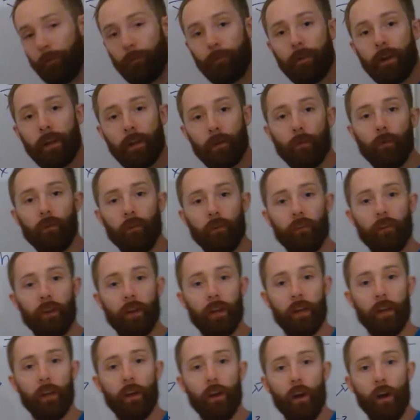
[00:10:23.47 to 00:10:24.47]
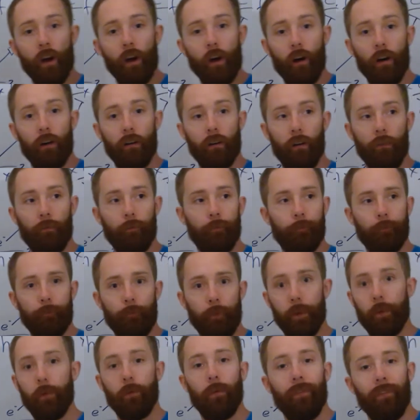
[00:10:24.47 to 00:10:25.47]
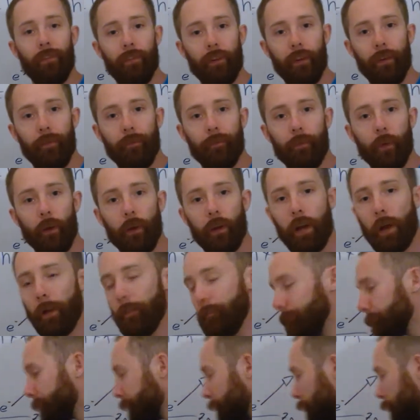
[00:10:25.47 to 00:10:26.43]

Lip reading: frequency of frequency, okay?